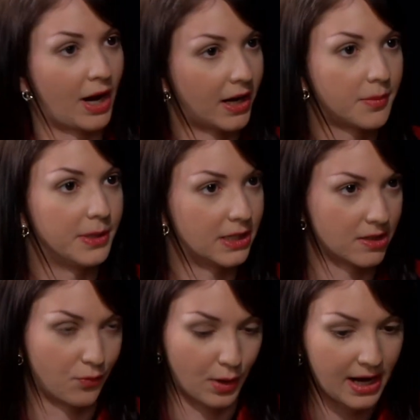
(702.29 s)
wreck
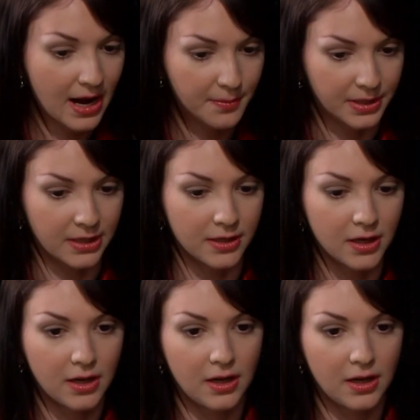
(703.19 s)
because of what happened.